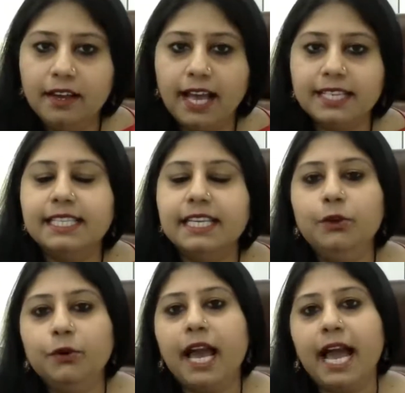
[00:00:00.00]
as they
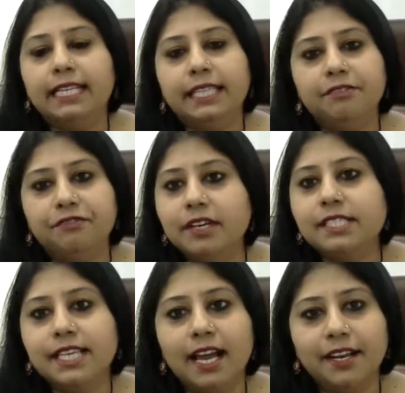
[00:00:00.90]
look at their
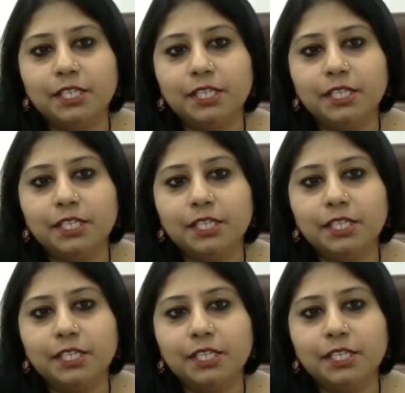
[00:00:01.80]
first-hand